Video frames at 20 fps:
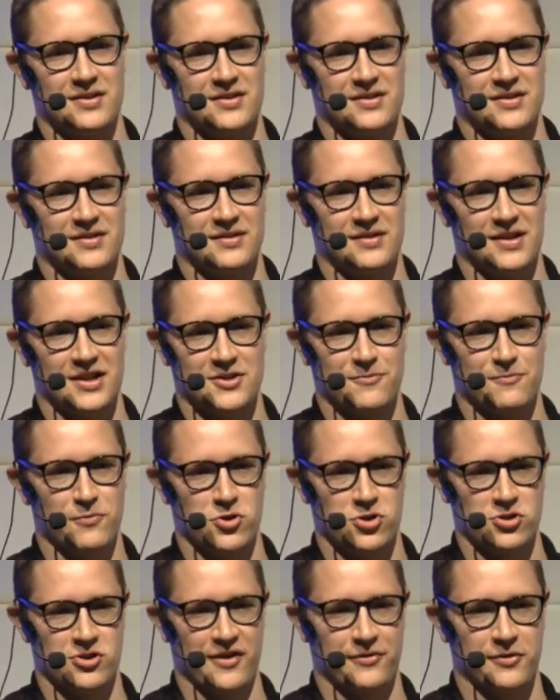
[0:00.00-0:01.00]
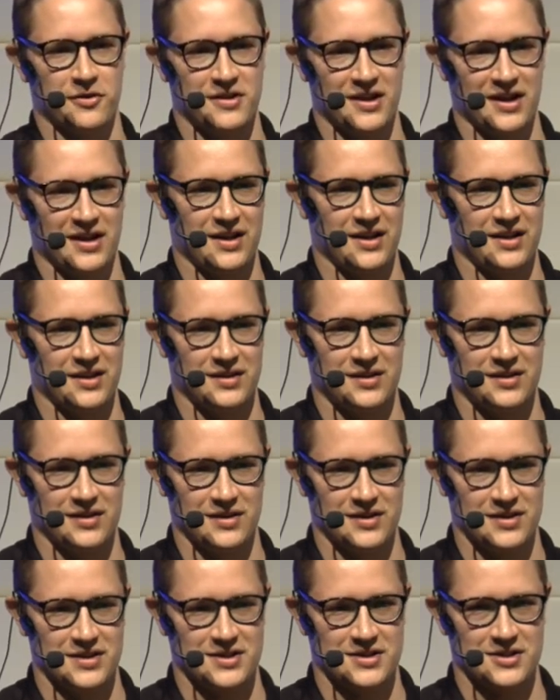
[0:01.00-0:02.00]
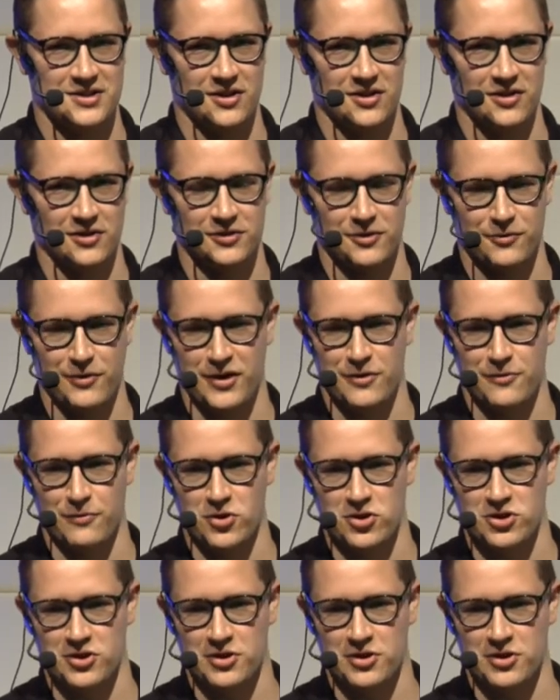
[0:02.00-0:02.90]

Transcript: next version after that is the red version.